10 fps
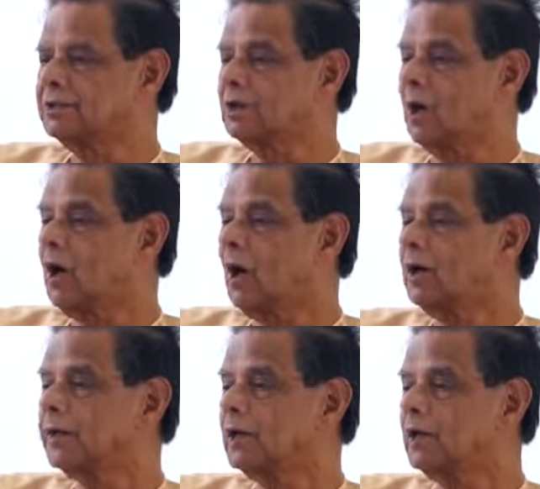Saw
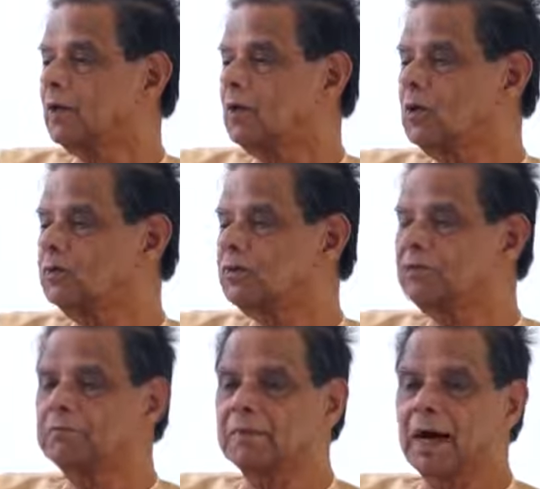like a rose
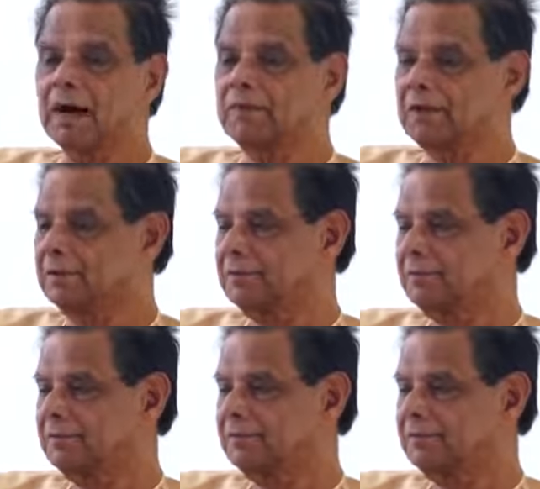of marble.